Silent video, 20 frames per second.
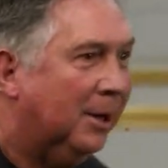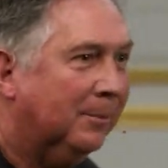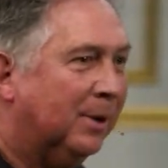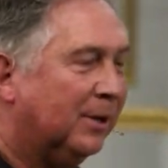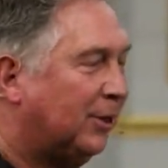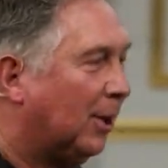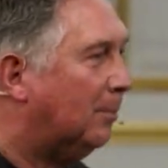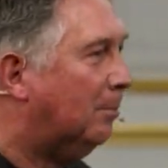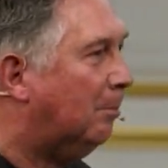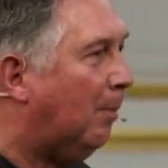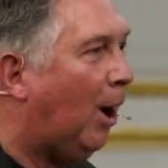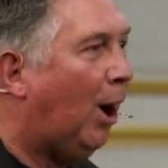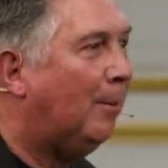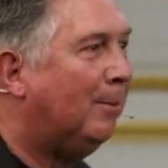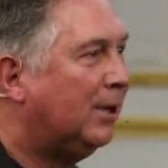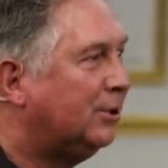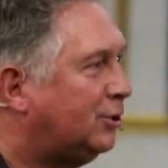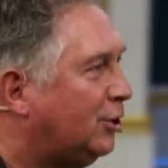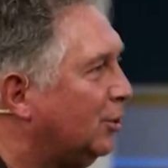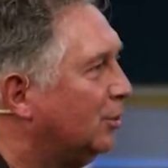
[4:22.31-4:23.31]
But the
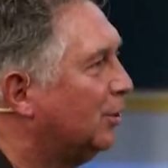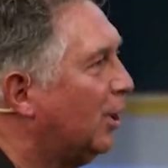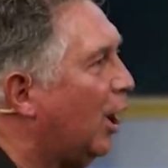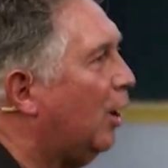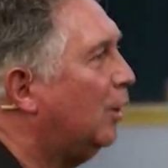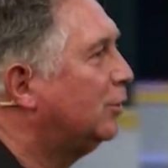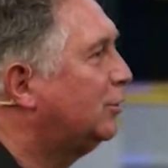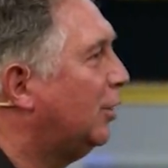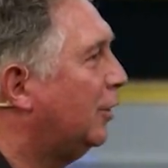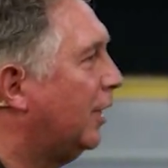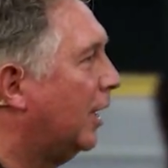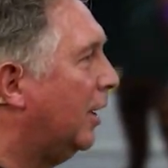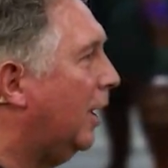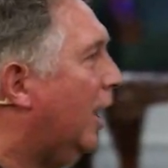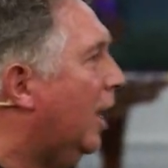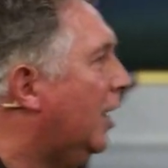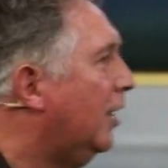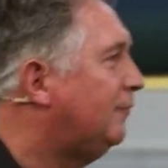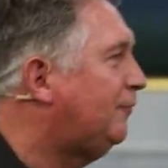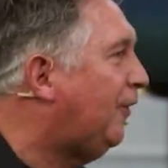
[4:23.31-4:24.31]
moment you go to the
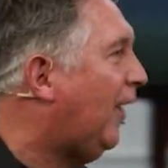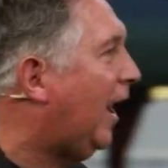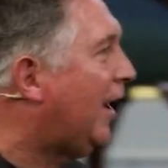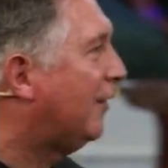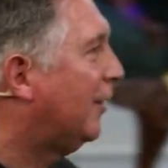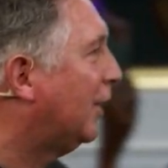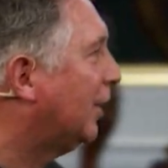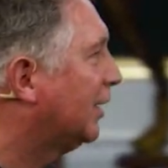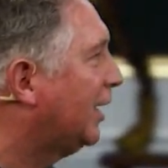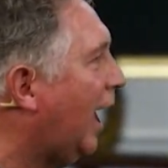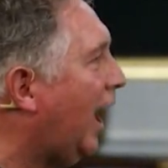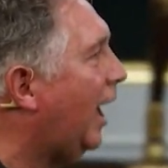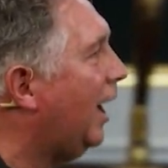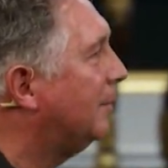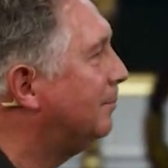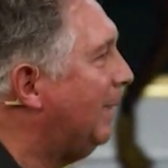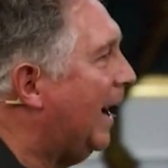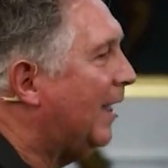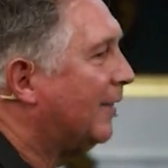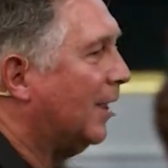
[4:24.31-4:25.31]
Father
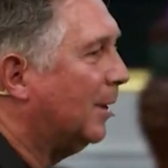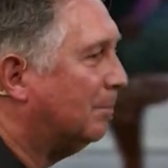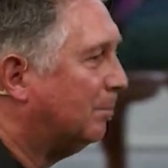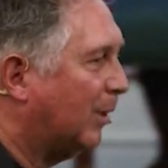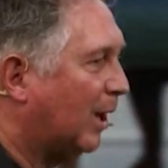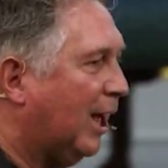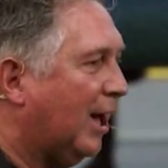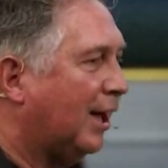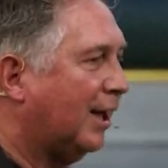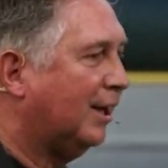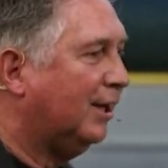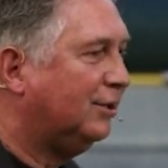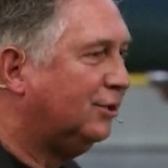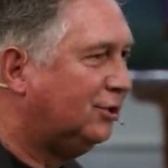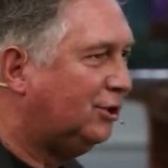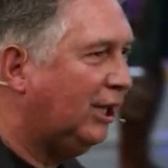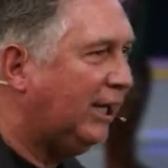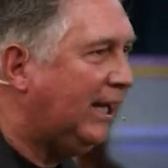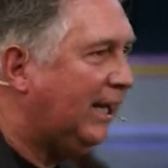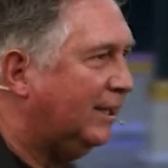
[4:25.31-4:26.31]
God by the blood of
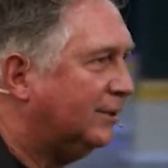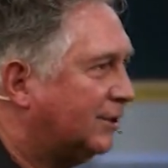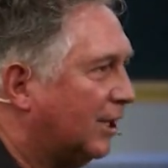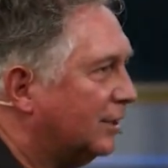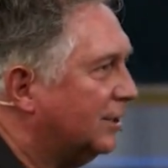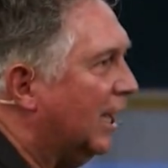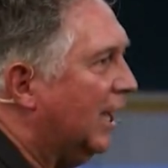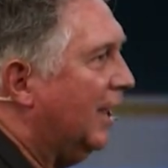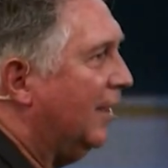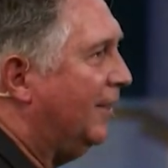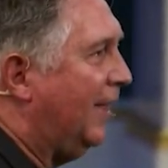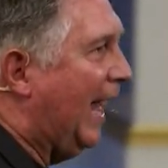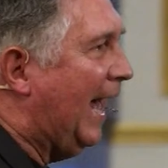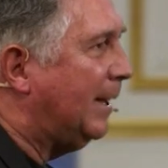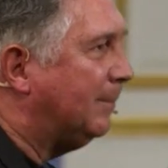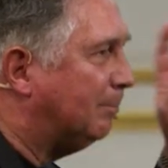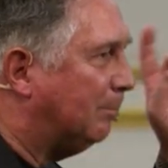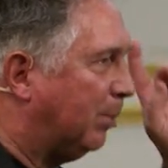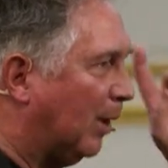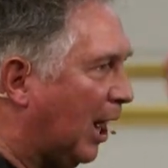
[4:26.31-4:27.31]
Jesus,
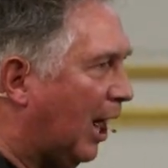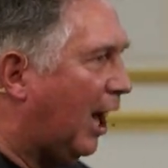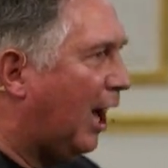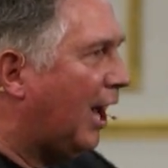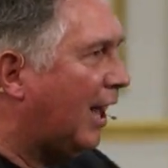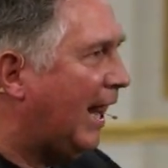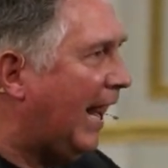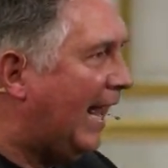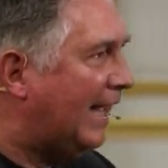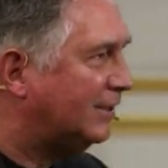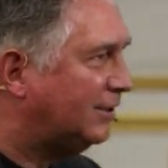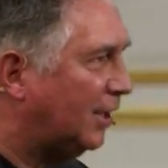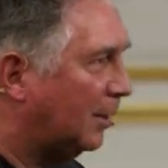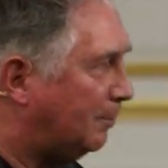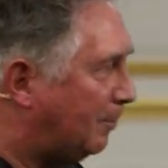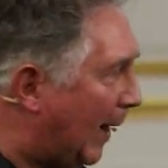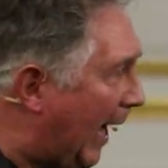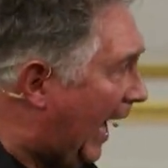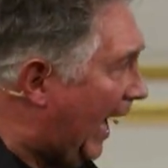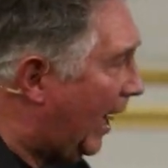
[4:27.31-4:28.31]
that blood has the
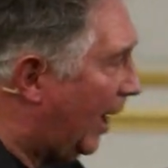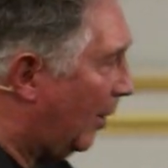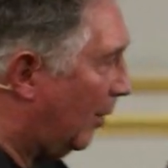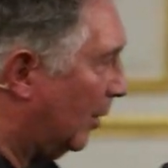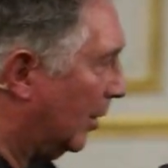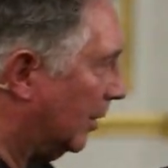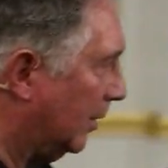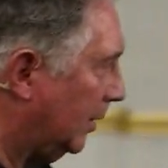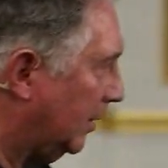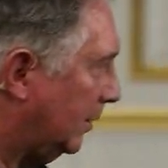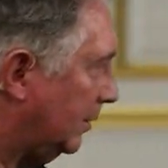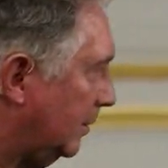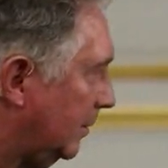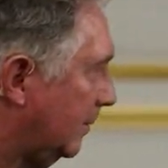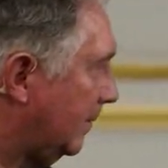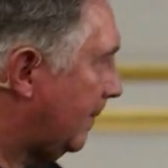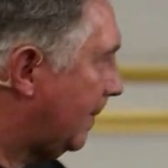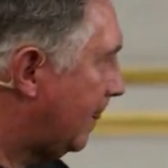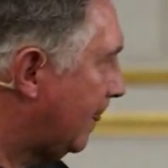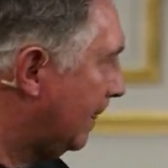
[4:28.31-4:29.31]
power
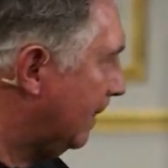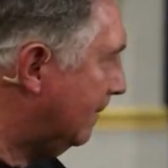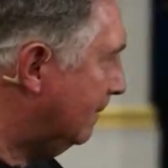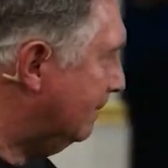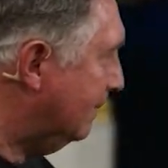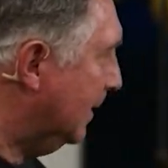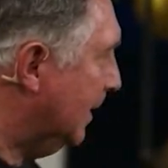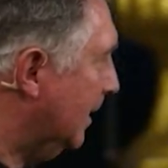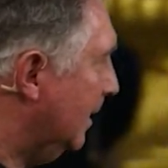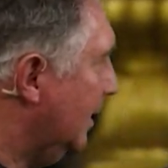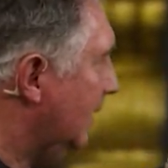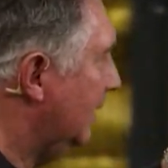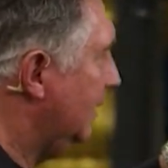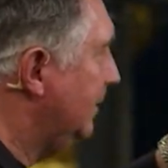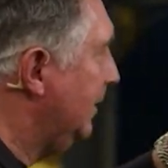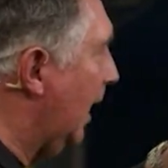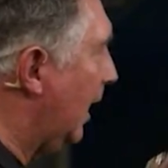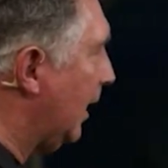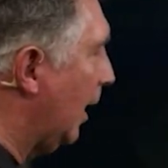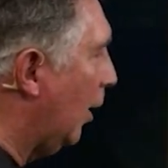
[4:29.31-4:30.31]

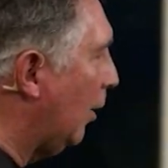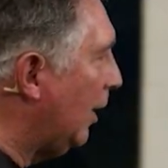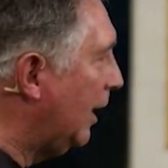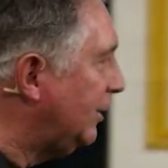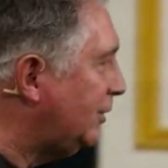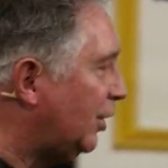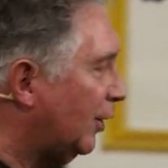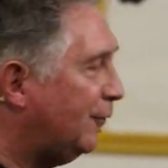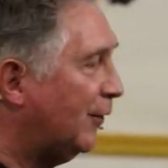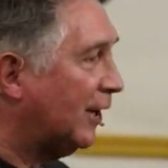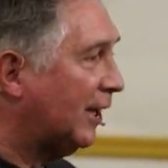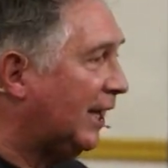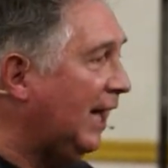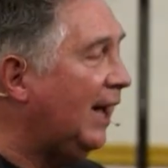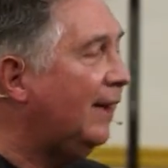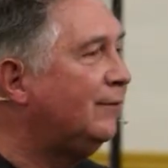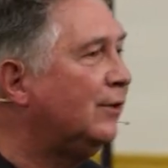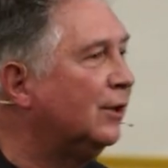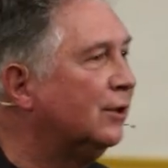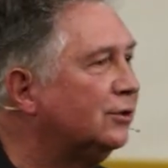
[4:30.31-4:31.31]
not only to
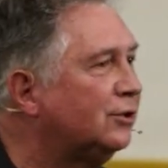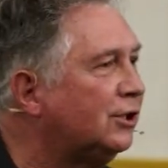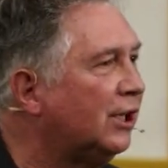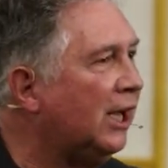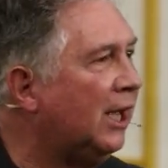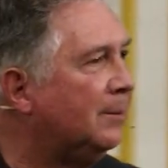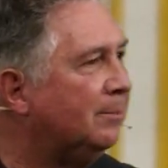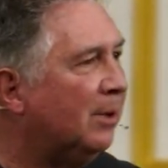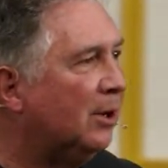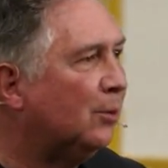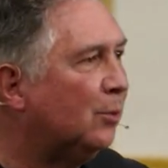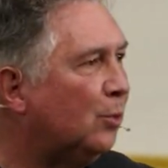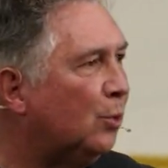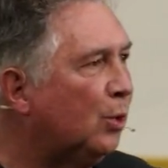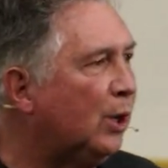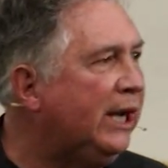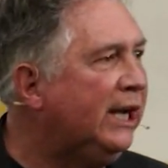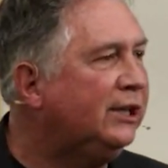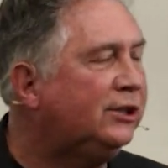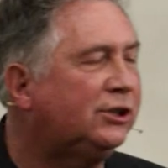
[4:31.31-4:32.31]
forgive your sin, but
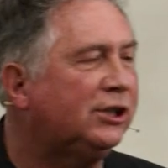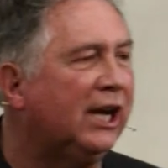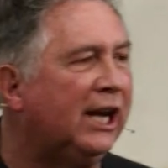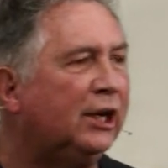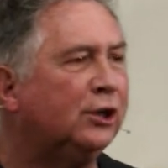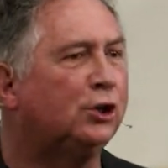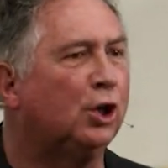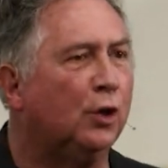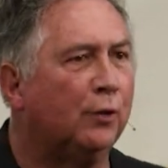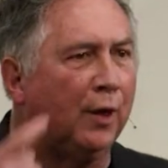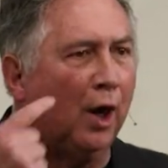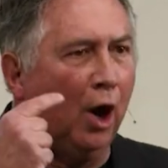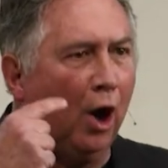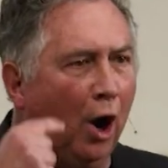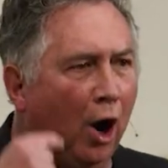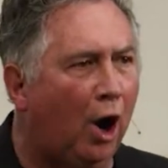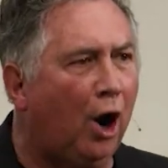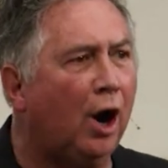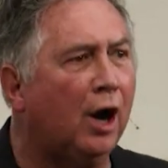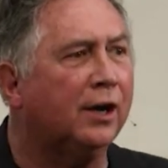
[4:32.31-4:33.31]
reach into the
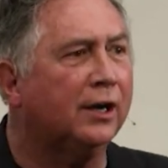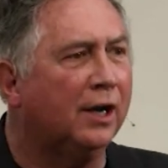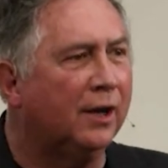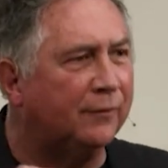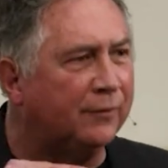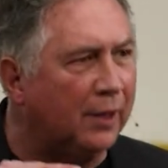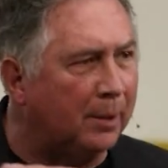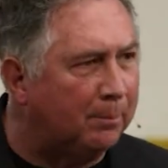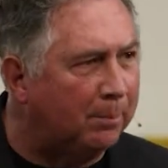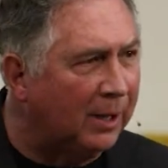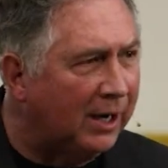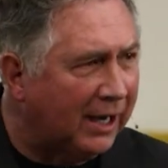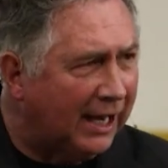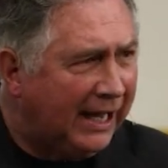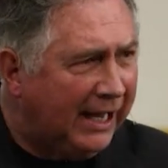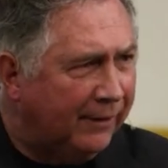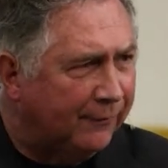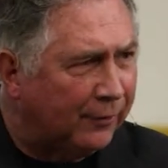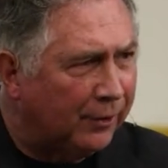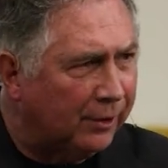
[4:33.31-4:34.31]
heart of the
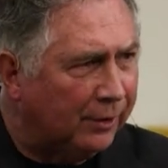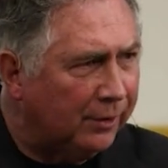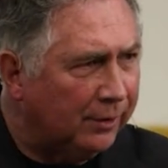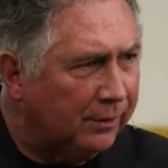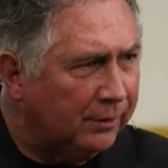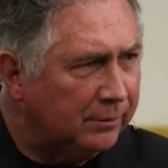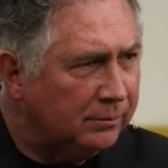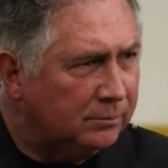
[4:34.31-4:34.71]
believer